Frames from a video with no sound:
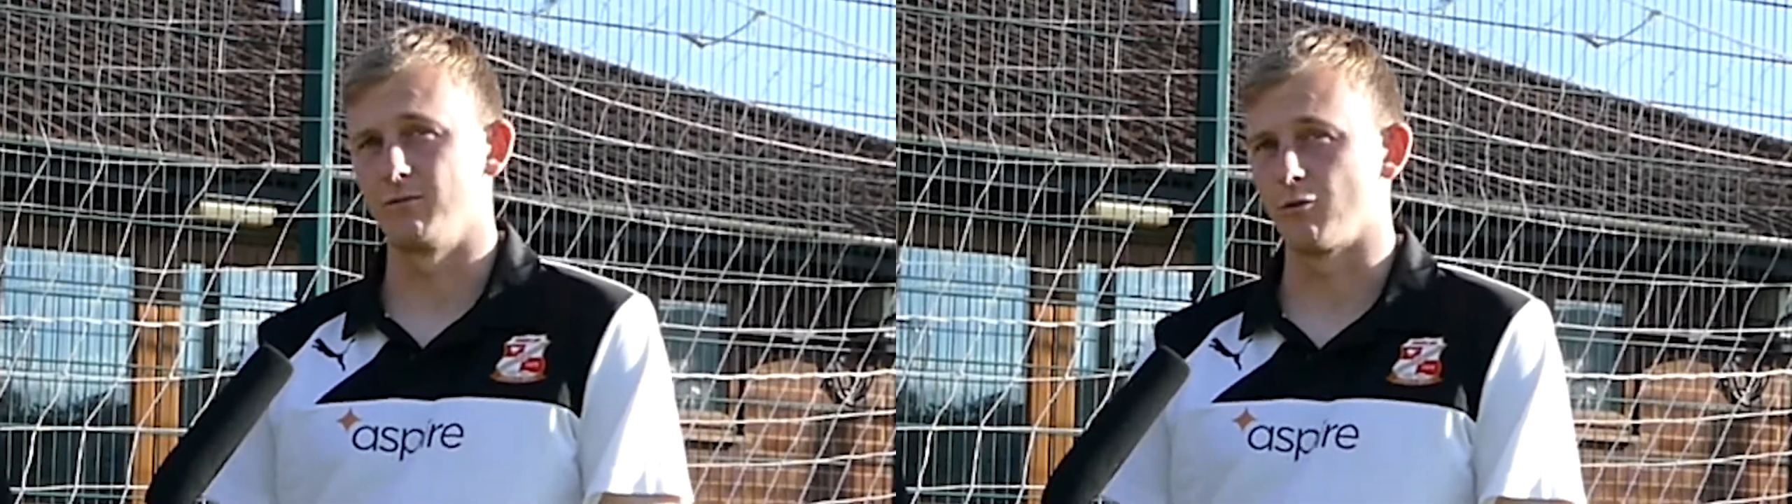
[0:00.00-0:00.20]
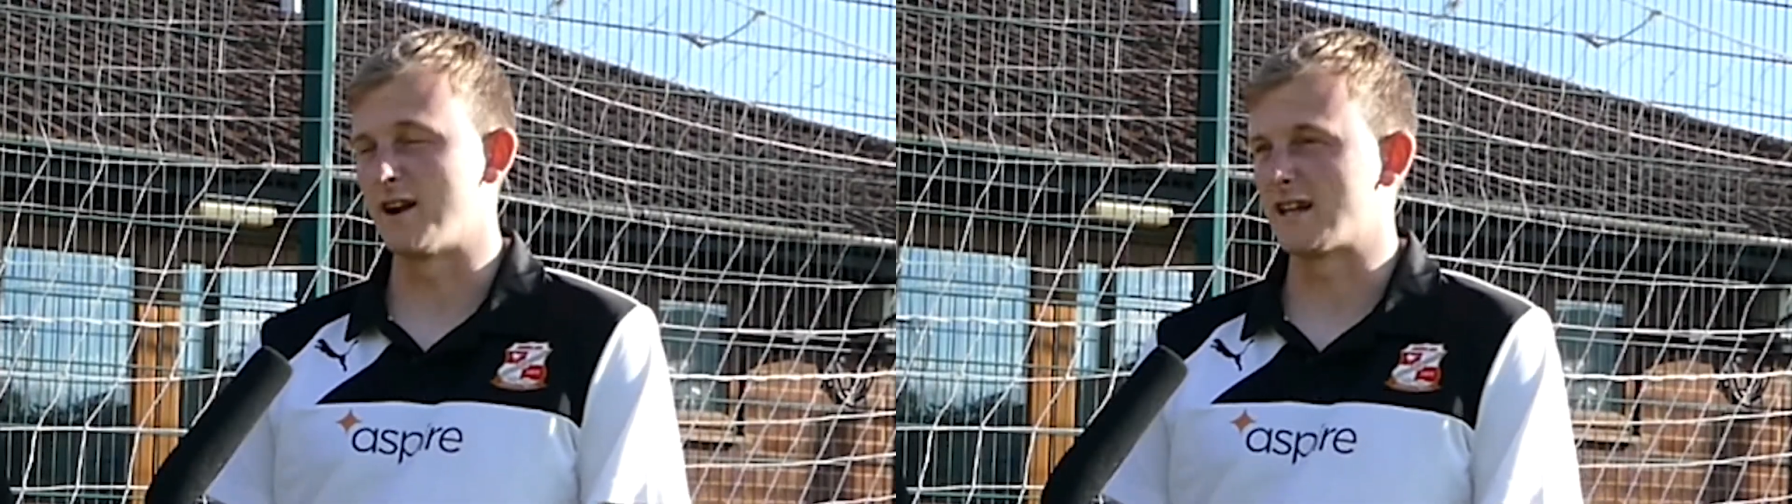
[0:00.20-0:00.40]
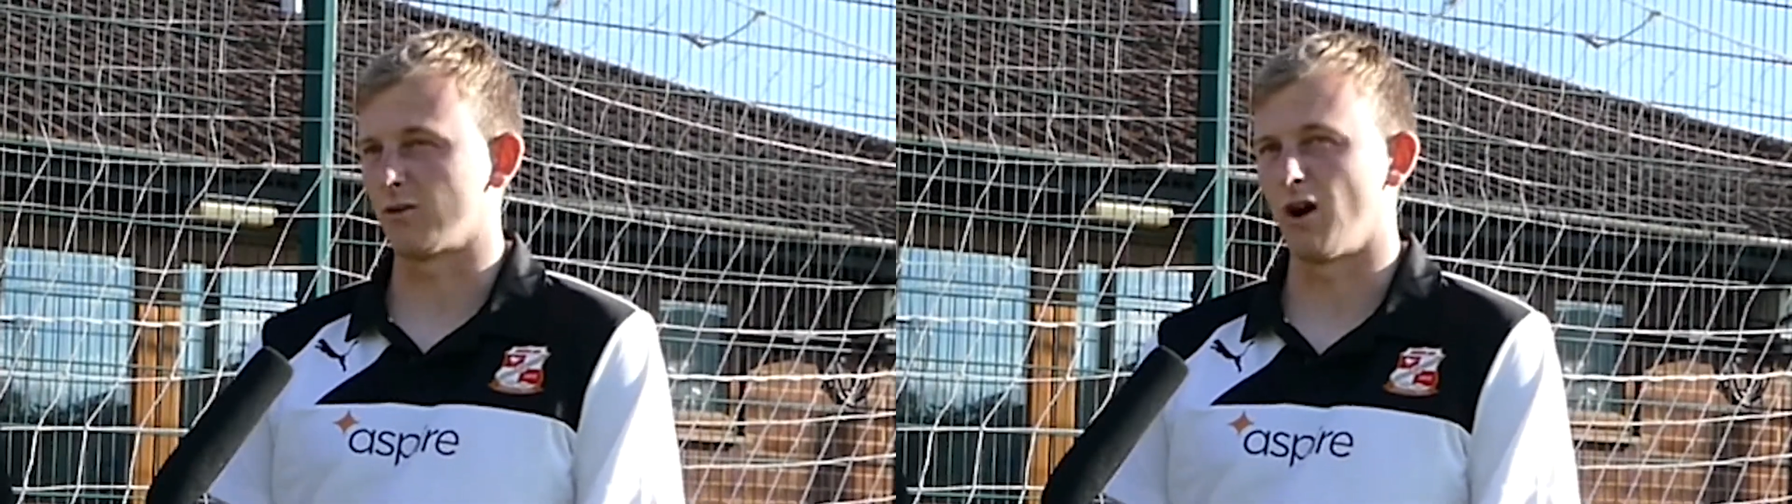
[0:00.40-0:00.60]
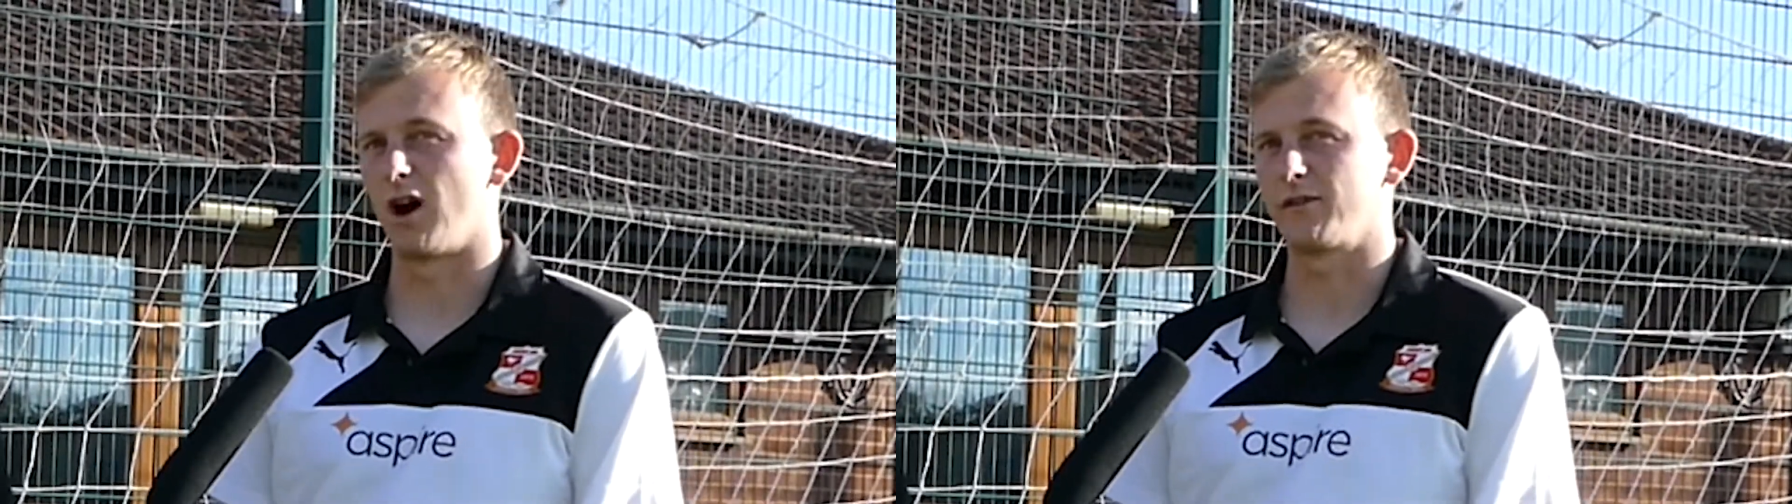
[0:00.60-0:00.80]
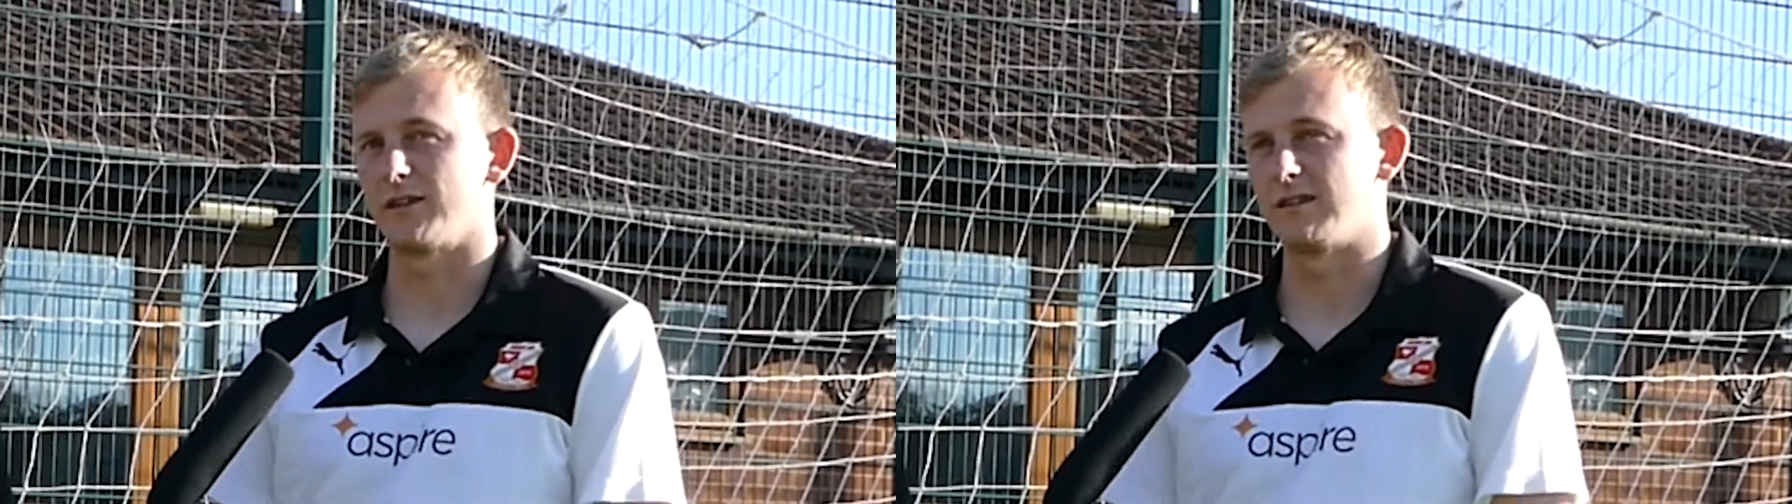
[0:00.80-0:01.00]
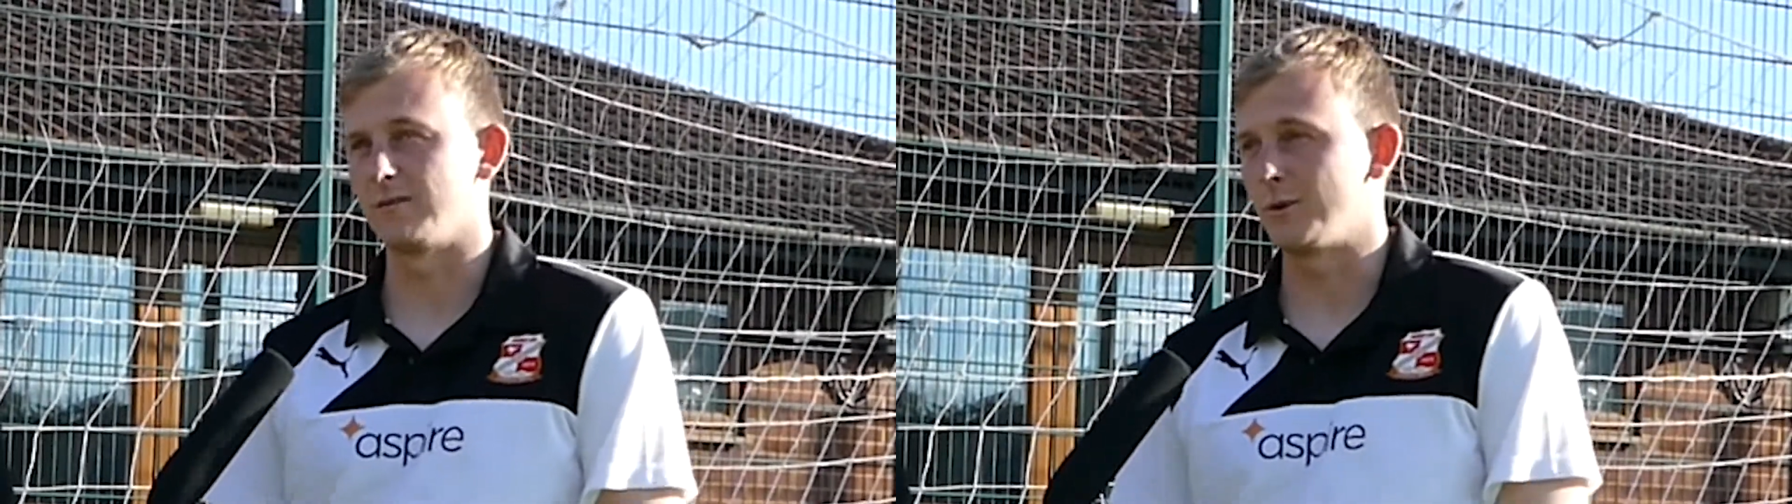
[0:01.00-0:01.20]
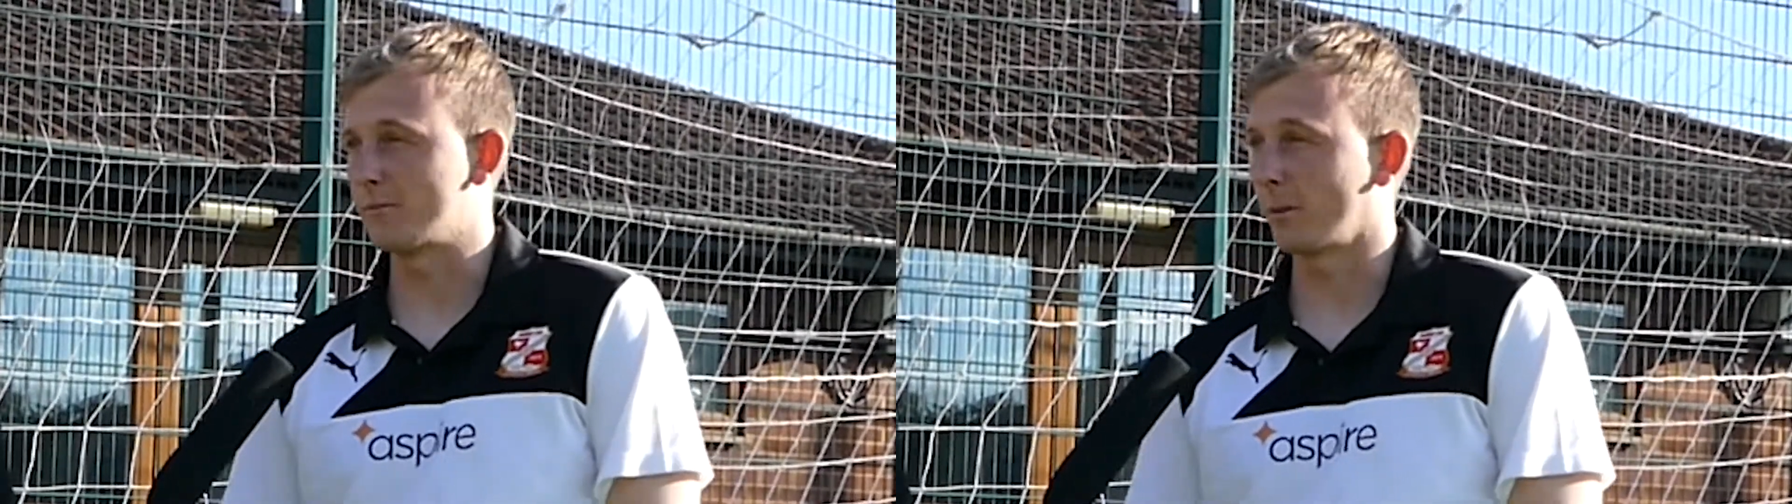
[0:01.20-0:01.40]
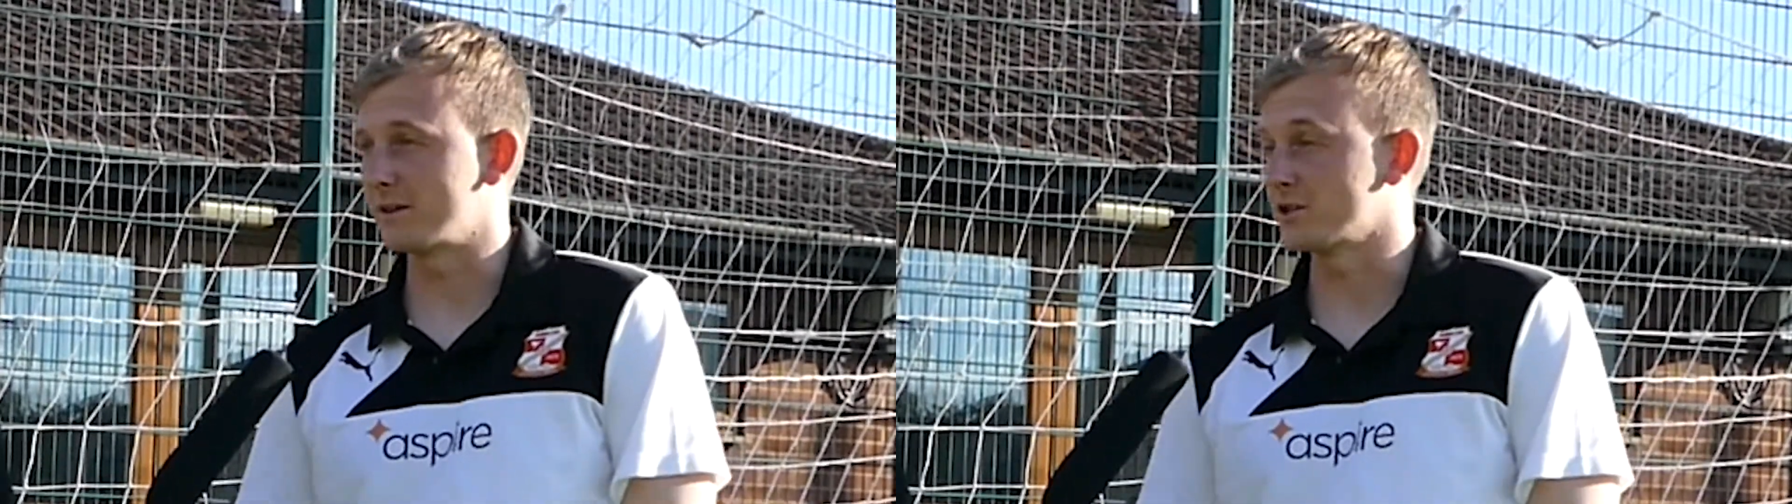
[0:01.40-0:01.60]
really grafted and we
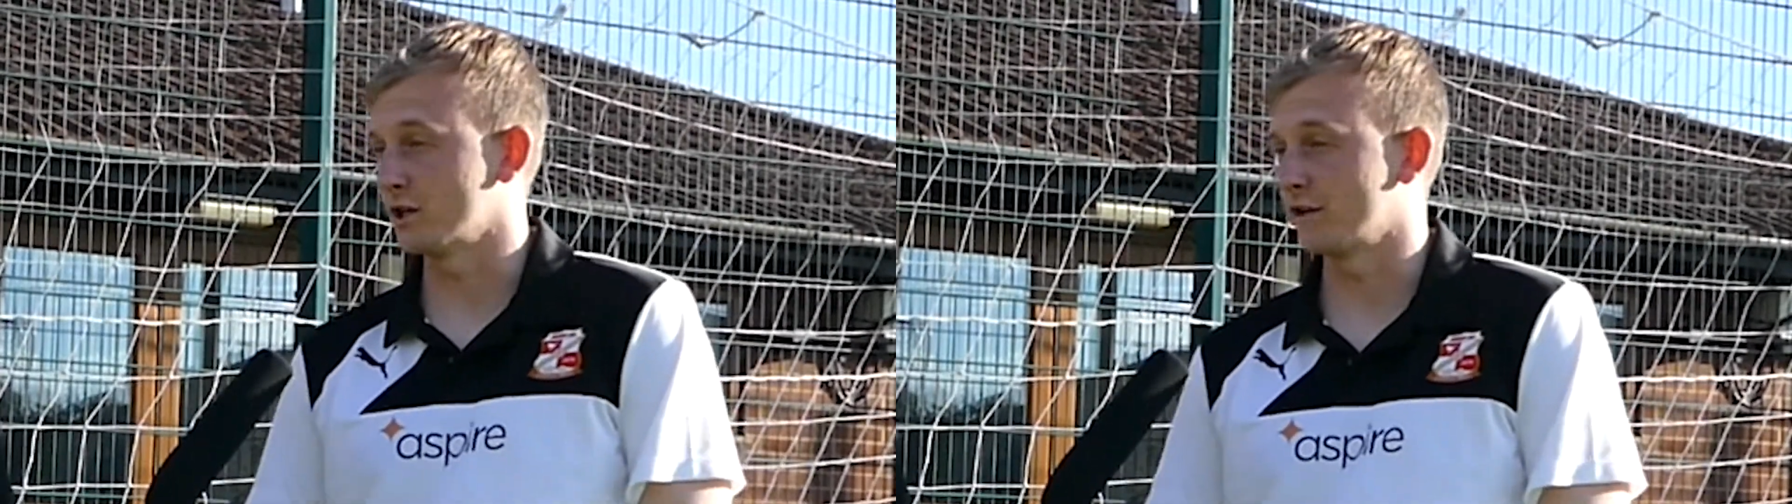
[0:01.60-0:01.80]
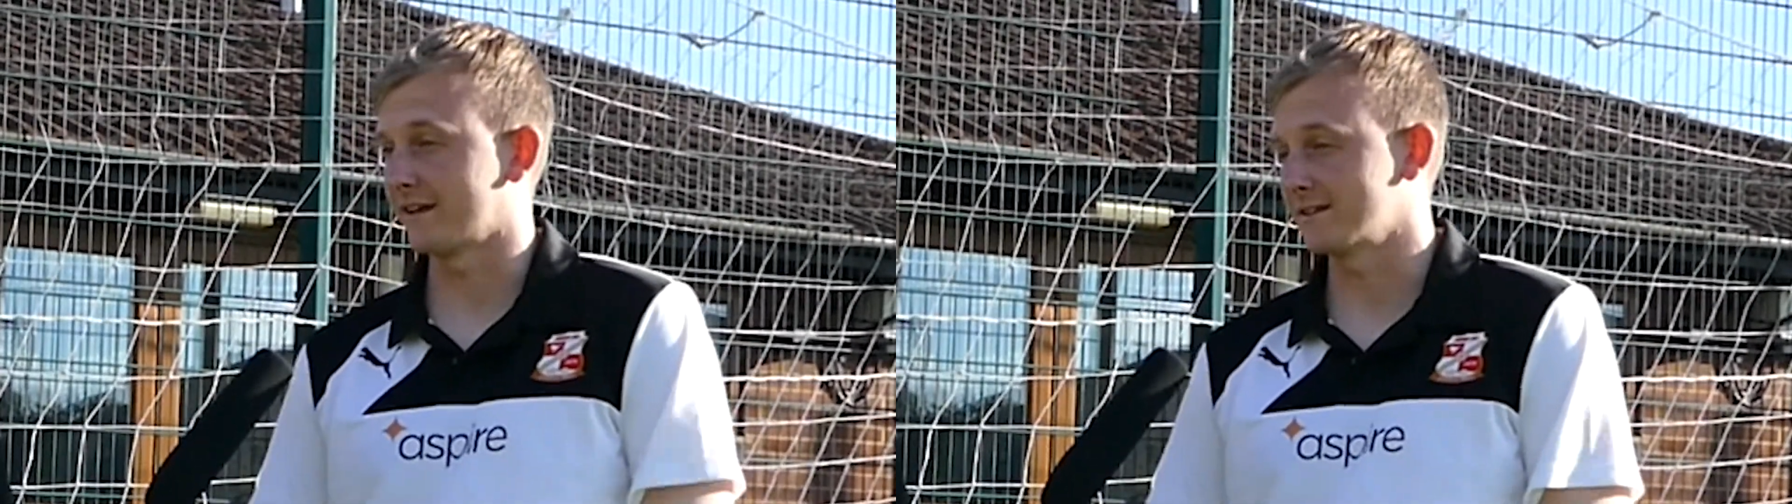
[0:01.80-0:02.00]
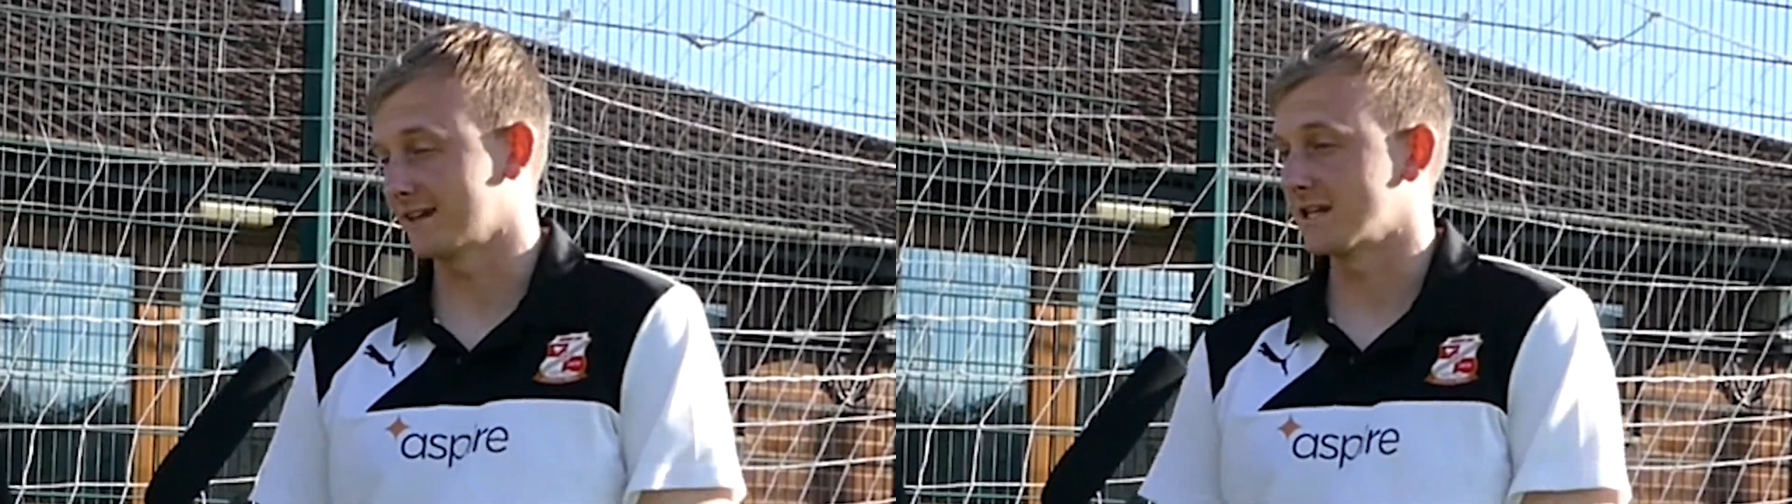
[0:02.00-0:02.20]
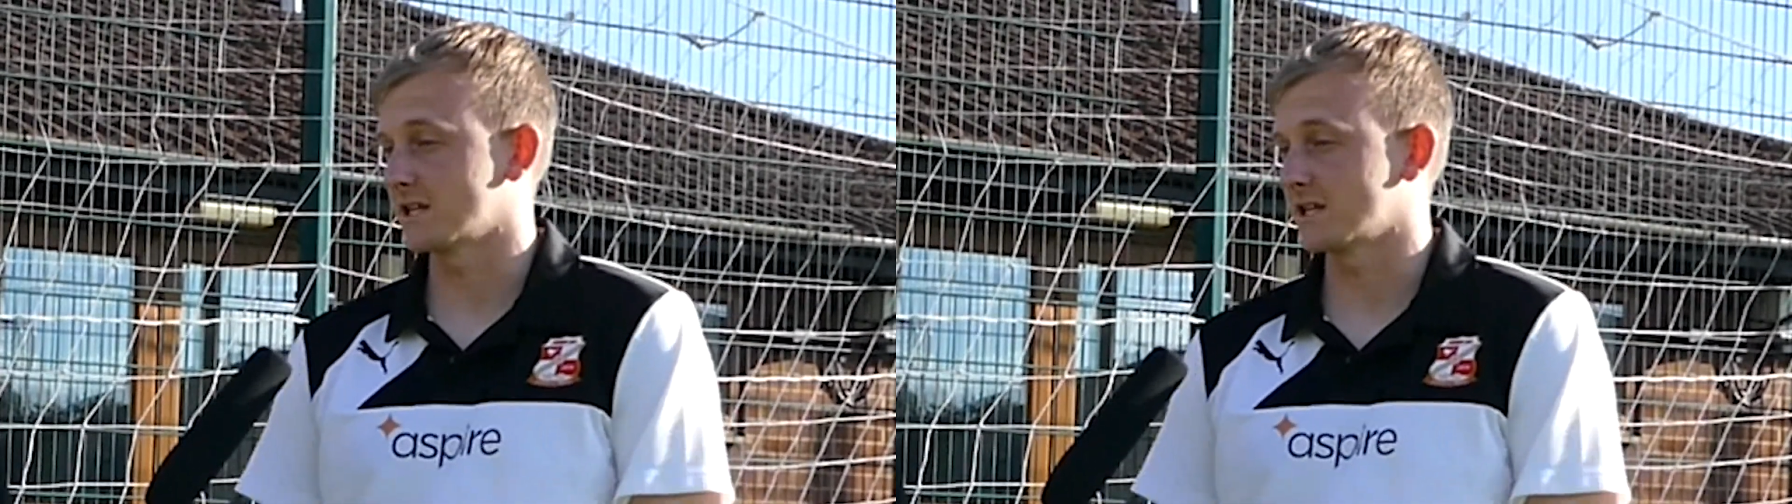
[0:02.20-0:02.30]
probably deserve to get